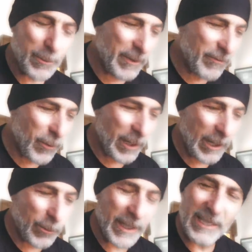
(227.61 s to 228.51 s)
before I
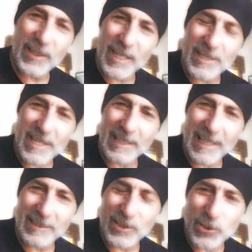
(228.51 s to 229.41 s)
read this, I'd
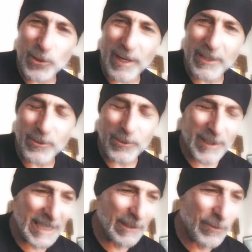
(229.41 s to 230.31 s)
like to try to
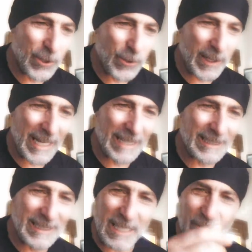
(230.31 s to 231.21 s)
give you a
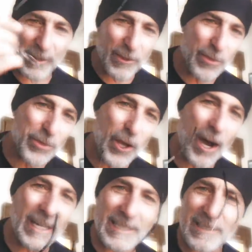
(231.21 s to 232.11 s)
different
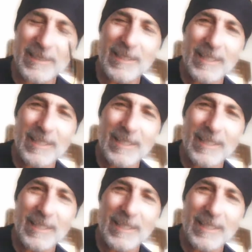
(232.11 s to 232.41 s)
thought